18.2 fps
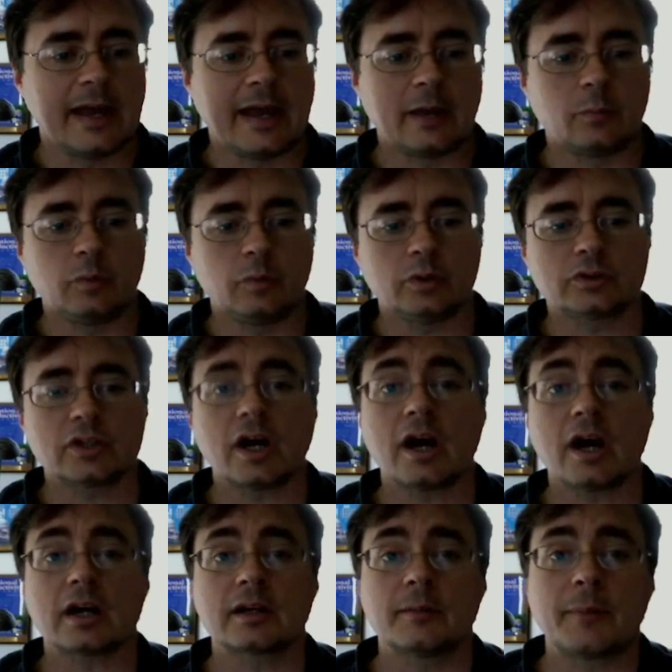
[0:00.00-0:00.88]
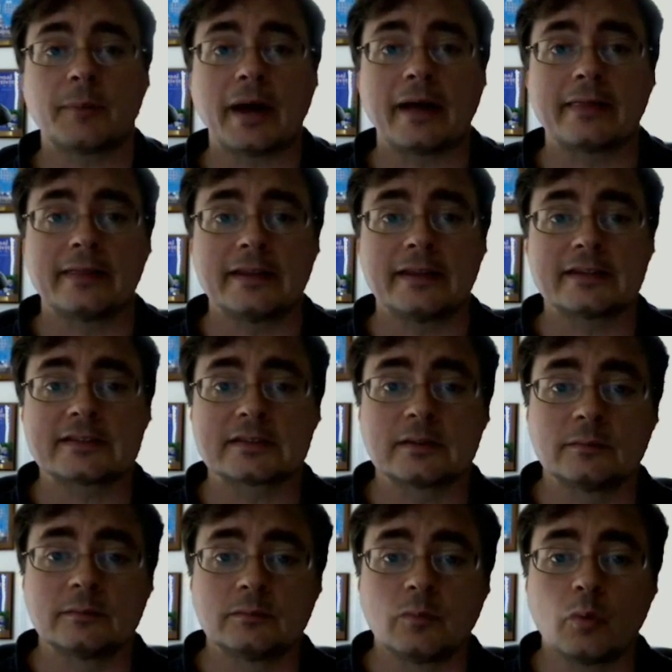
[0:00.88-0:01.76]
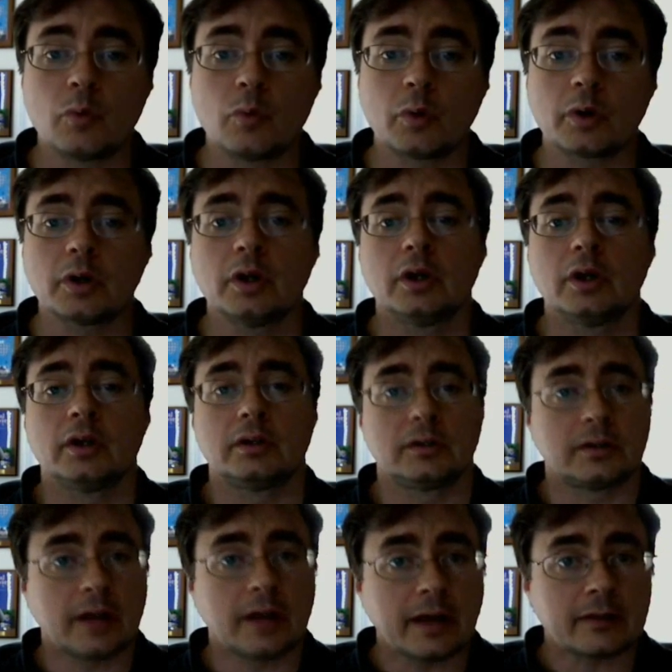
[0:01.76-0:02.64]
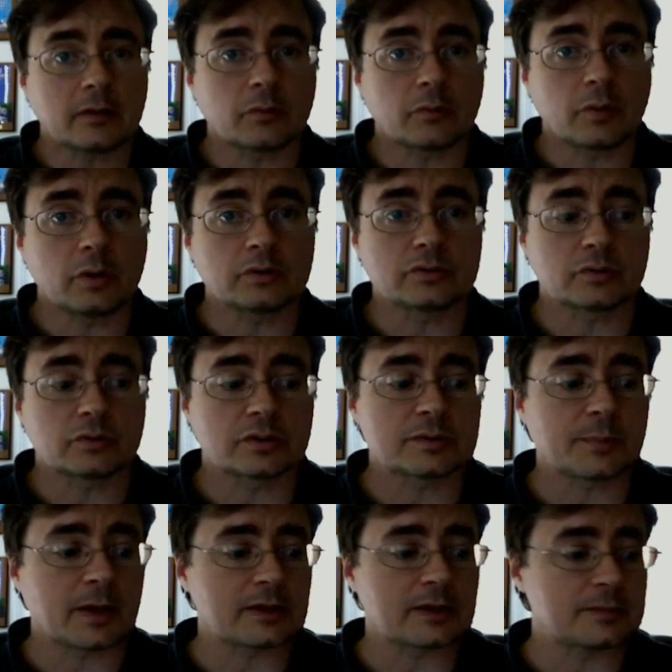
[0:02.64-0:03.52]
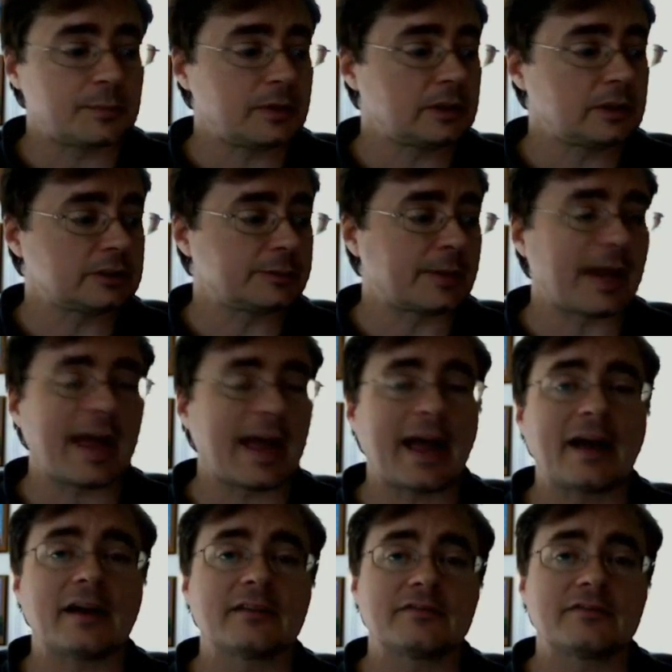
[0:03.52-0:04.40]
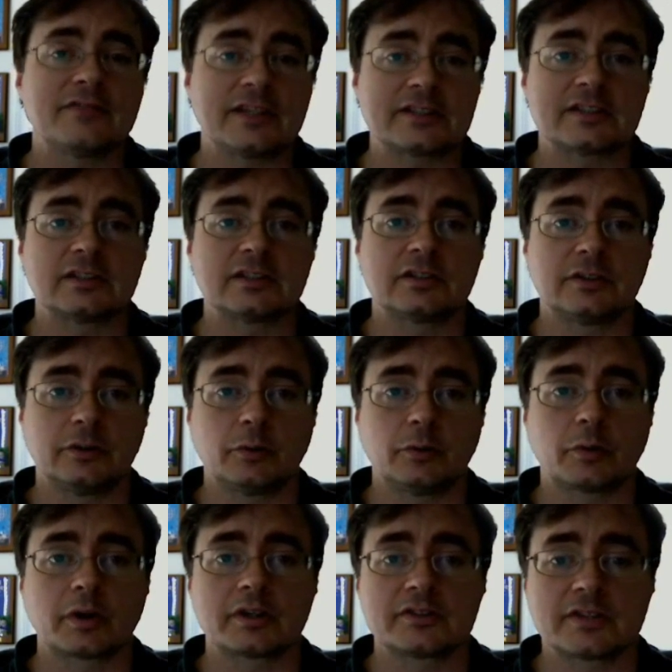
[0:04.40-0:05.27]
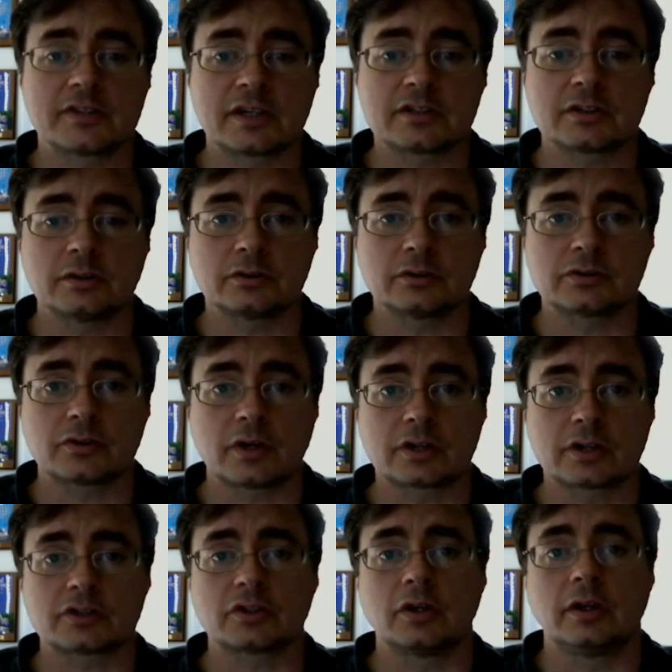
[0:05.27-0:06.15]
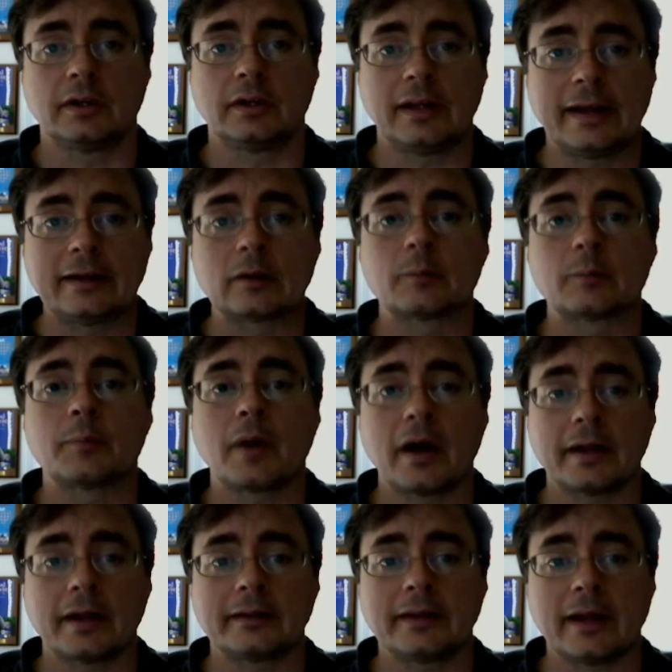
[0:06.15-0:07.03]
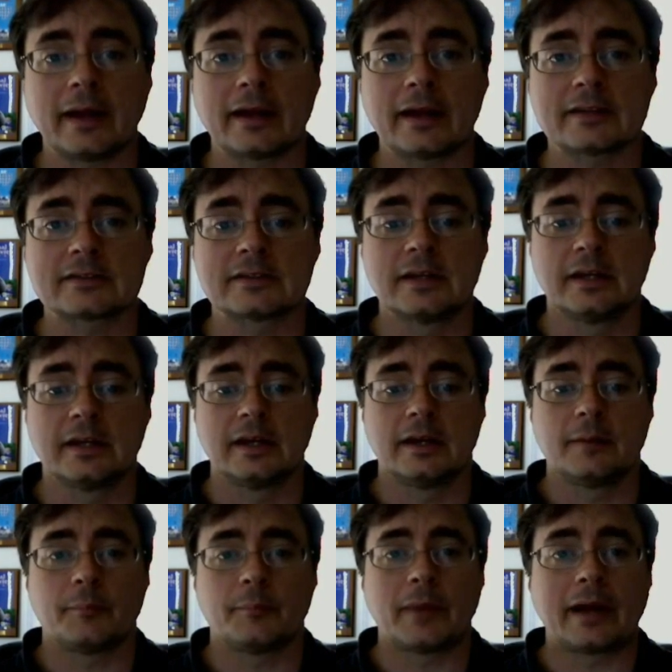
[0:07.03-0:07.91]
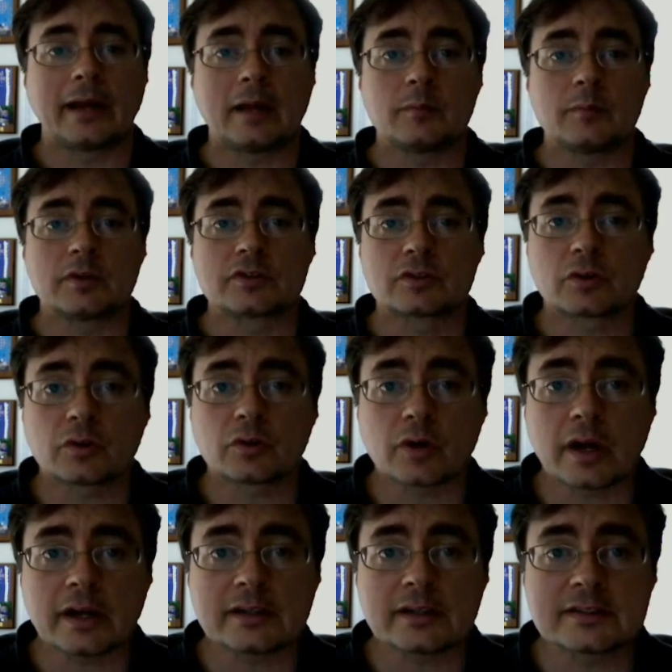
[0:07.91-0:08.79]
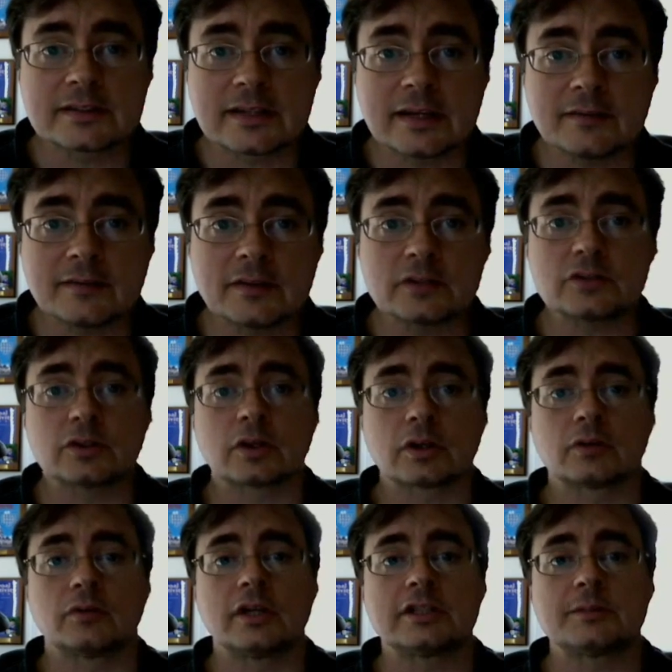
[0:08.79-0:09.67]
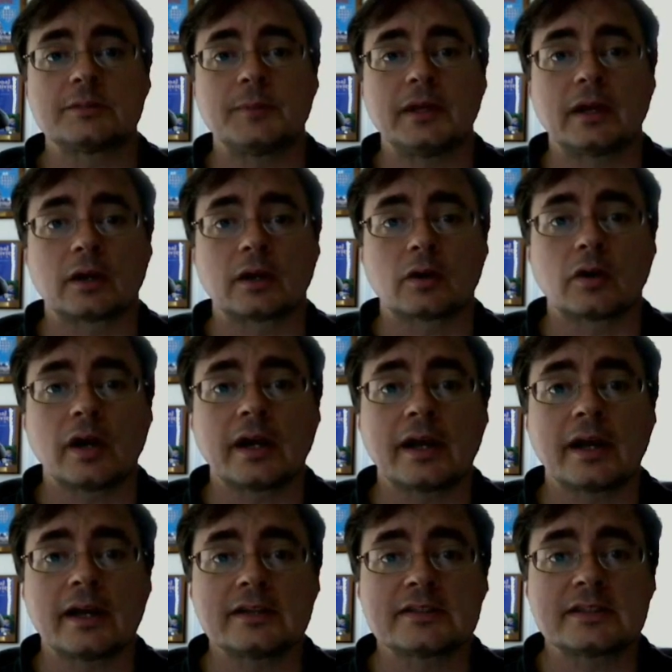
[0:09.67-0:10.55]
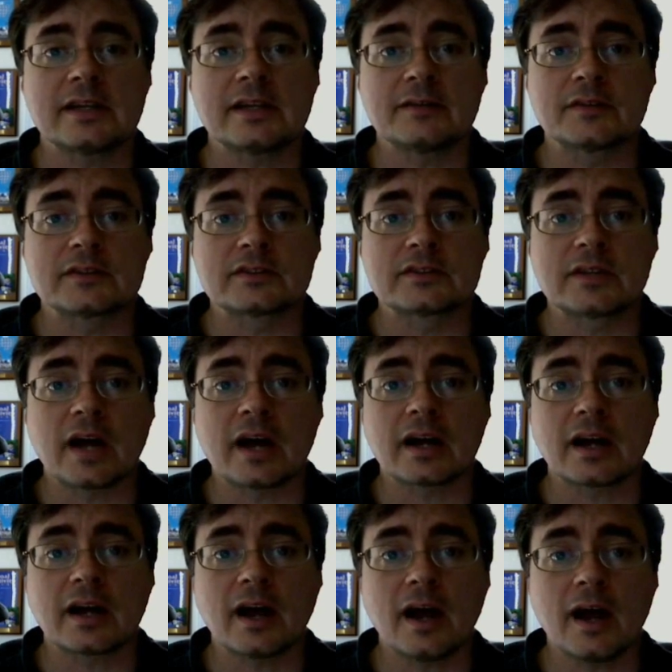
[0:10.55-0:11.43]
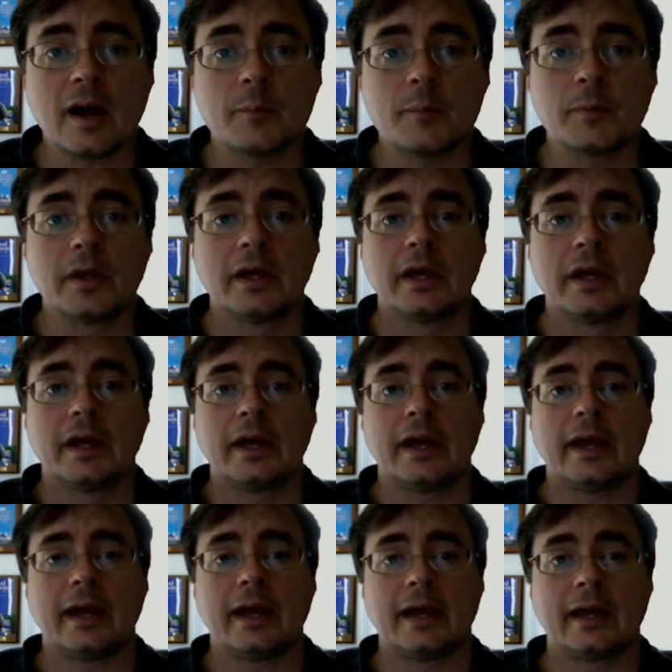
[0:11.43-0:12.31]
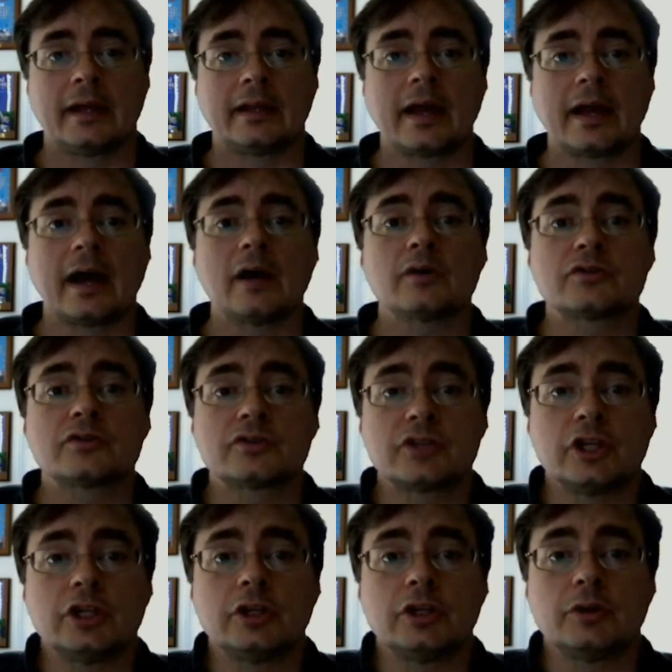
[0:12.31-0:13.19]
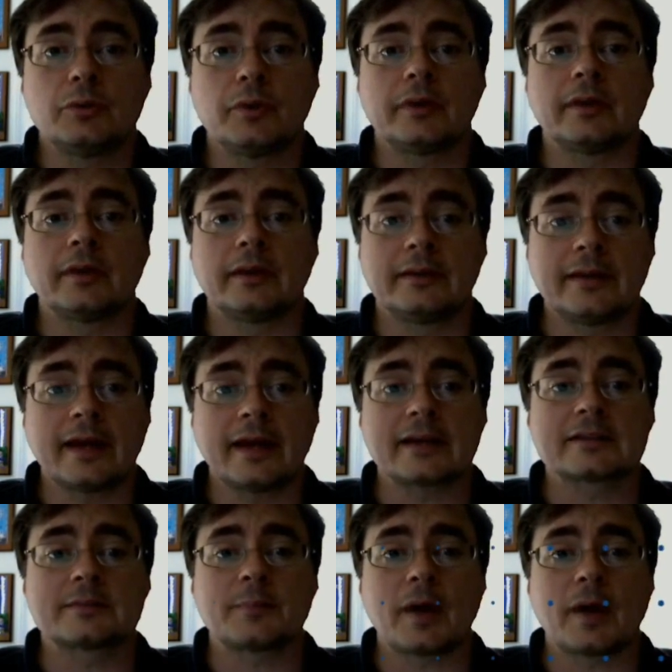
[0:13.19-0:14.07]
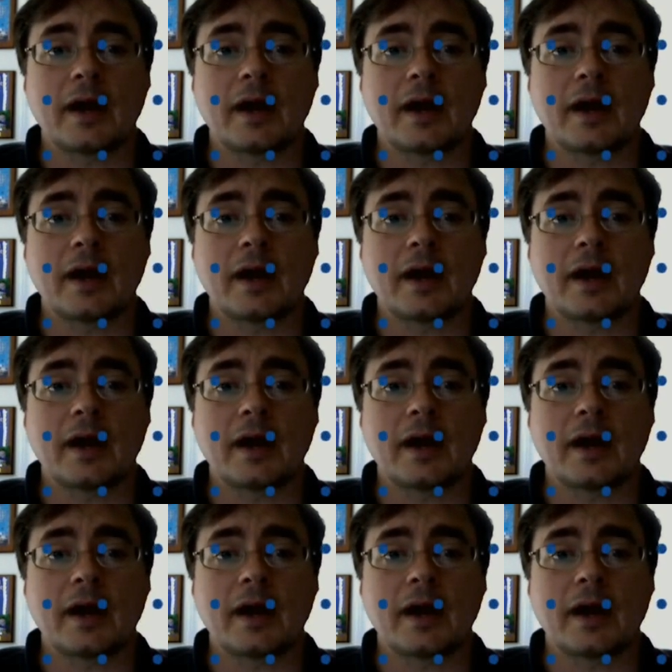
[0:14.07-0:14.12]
and we'll talk about this some more, not the roles and responsibilities, but how it fits into the organizational structure on later podcasts. My name is Craig Stevens. You can reach me at craigastevens.com, and I'll see you in the next